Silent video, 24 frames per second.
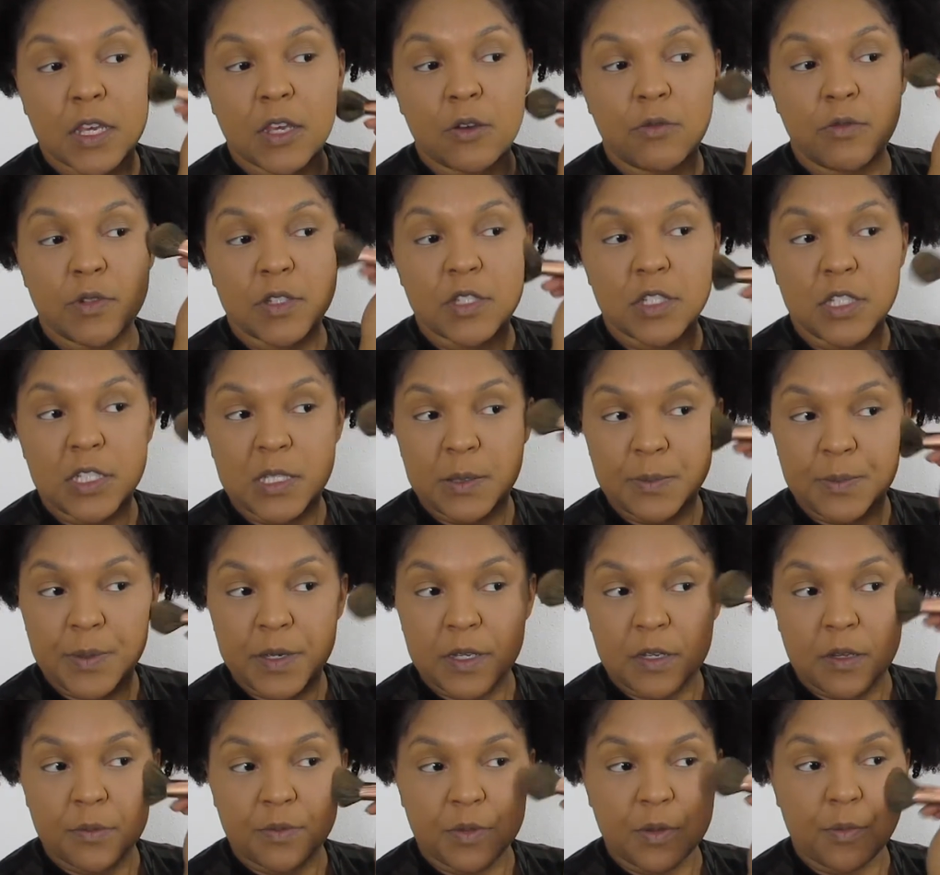it would just
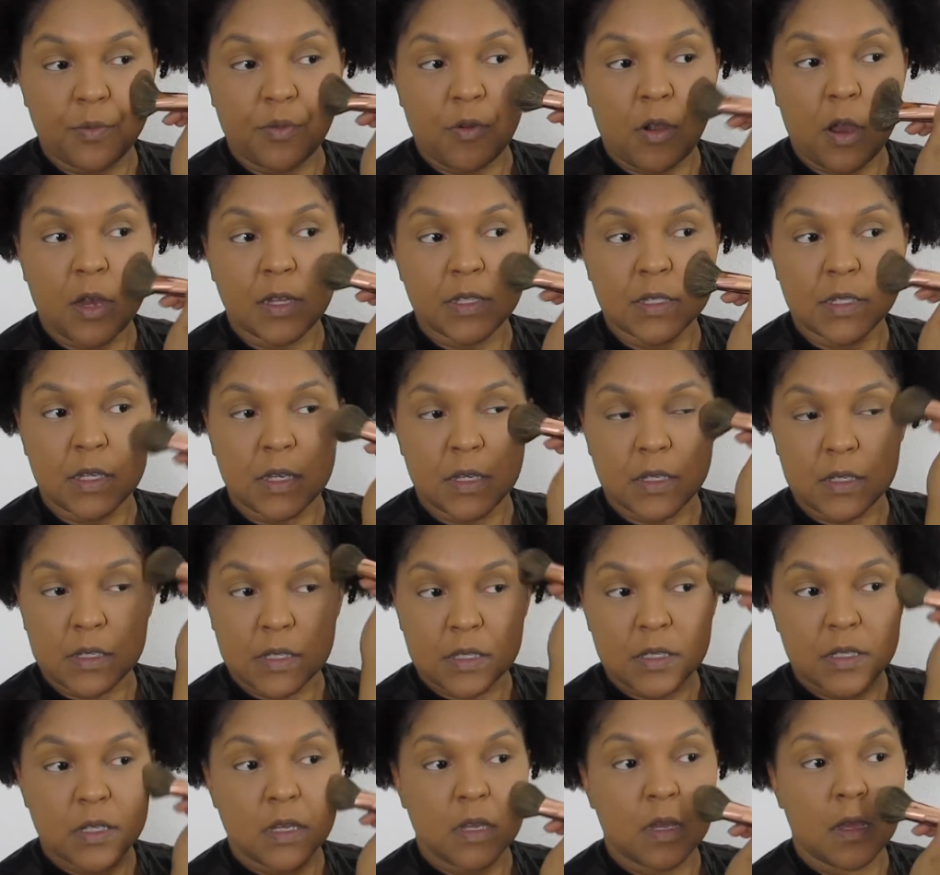speed up the
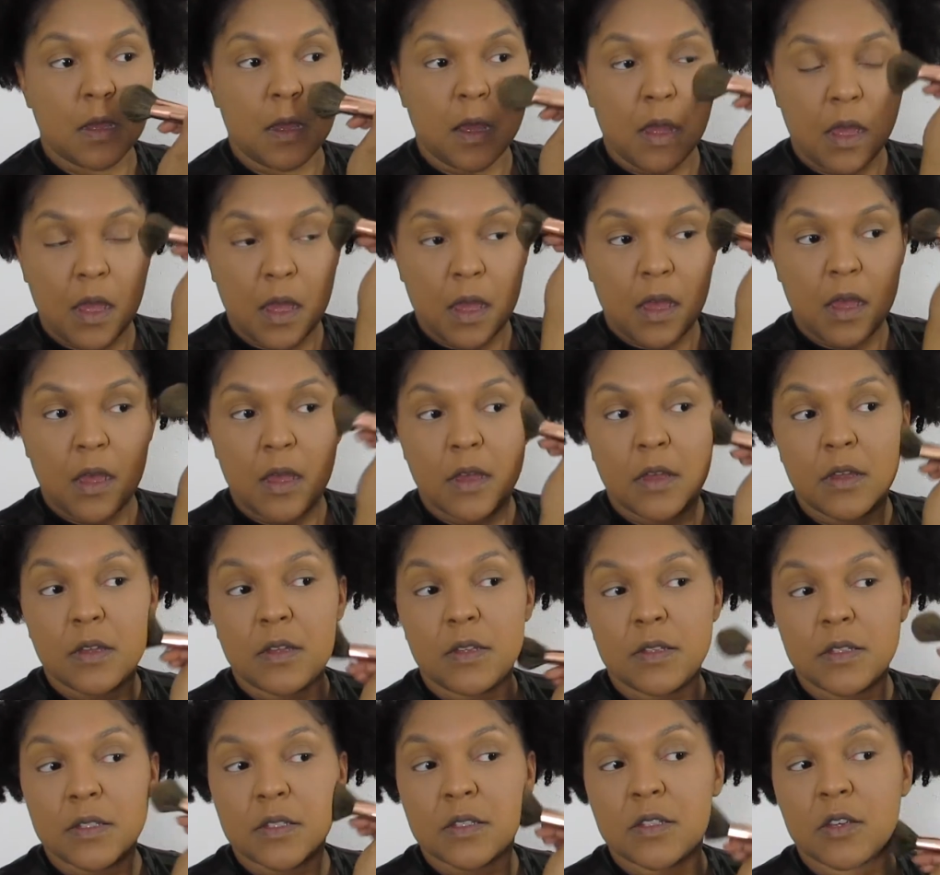process.
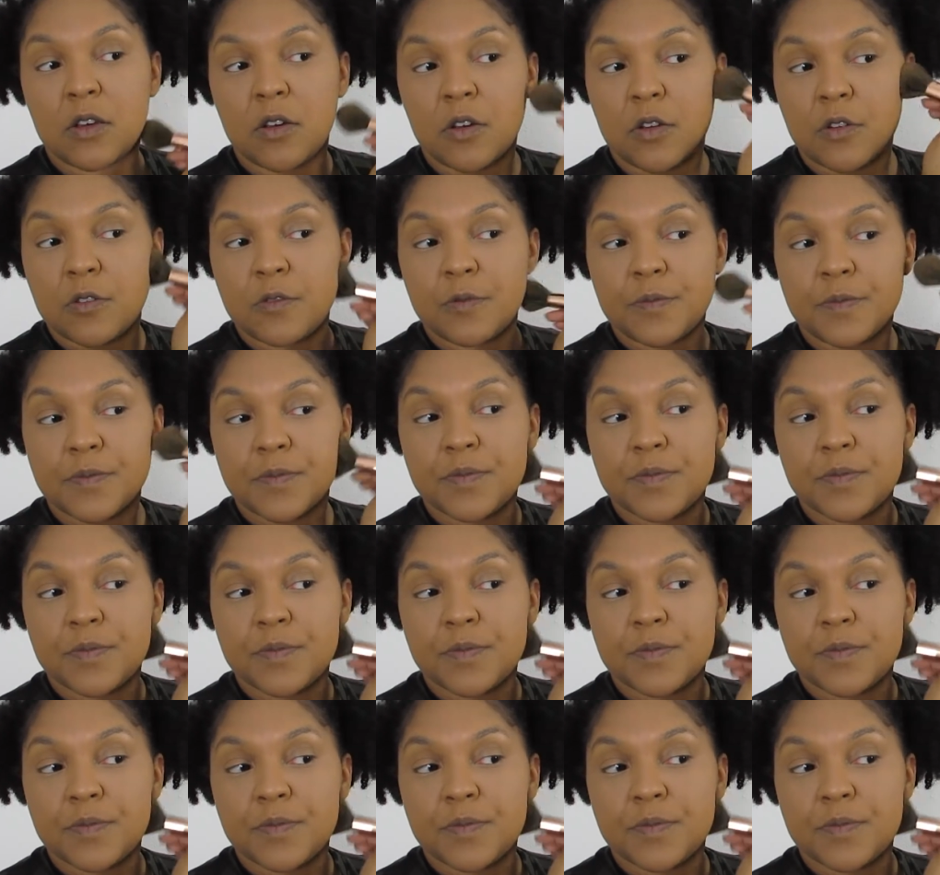So